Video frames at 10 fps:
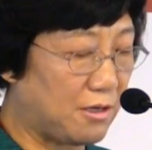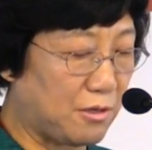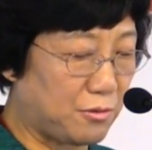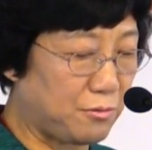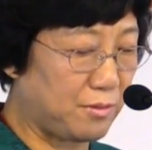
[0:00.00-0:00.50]

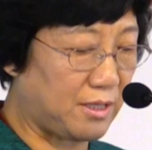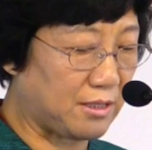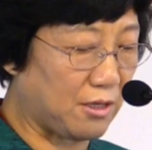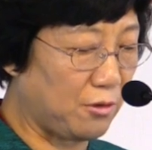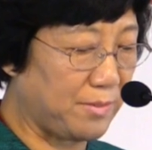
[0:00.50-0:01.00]
to
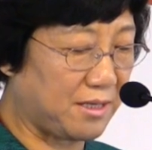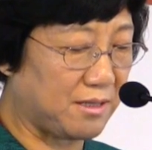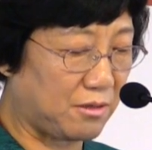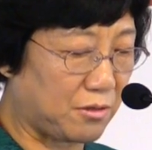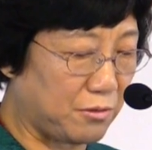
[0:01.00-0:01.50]
economic
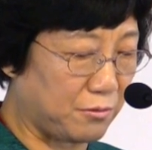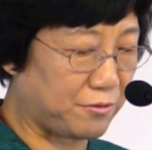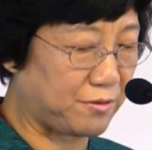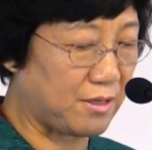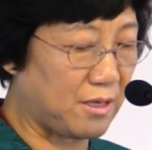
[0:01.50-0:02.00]

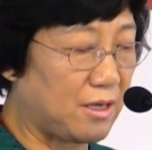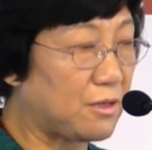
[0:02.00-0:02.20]
growth,